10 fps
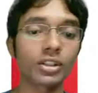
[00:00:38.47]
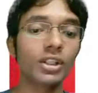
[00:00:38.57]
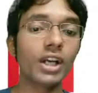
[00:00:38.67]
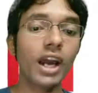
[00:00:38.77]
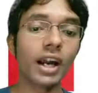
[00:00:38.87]

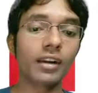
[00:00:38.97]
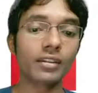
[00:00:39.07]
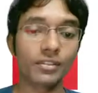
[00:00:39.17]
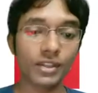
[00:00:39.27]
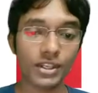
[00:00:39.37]
And
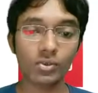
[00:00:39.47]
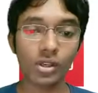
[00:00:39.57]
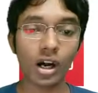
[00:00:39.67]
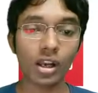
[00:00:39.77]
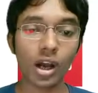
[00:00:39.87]
this will
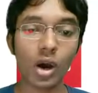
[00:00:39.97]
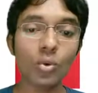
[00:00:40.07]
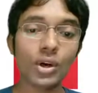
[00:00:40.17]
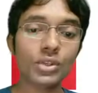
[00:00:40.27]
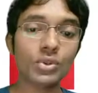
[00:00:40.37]
allow us
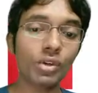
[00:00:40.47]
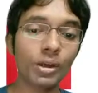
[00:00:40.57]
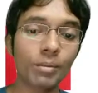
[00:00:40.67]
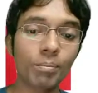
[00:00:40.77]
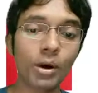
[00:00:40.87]
to
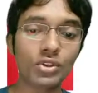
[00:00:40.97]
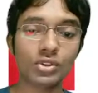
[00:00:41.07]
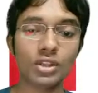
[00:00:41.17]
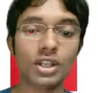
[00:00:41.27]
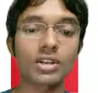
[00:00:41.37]

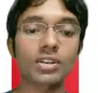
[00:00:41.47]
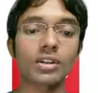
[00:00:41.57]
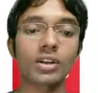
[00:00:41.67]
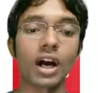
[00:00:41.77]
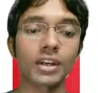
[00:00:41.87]
impersonate the
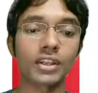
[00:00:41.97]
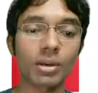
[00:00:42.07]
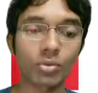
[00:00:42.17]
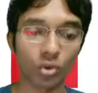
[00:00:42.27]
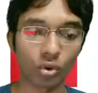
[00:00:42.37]
IAM
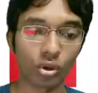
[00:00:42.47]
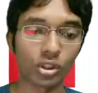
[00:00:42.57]
role.